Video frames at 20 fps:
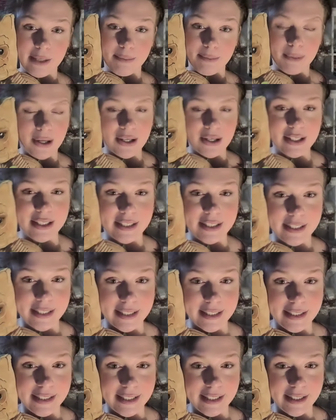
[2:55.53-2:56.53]
because
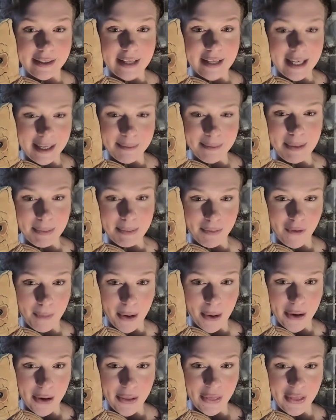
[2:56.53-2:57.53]
it can be for
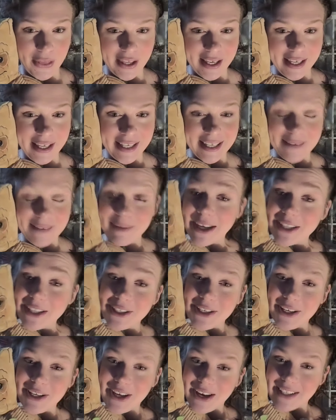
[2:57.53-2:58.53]
both, make
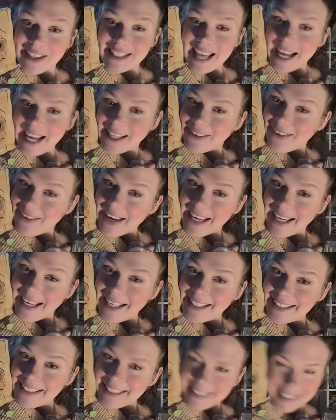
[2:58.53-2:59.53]
sure you contact
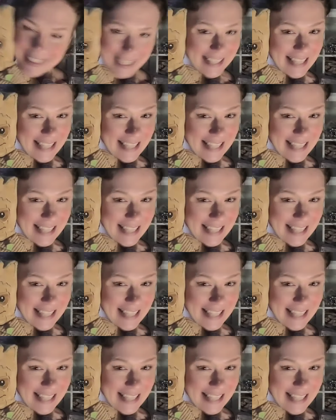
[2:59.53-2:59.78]
Louise.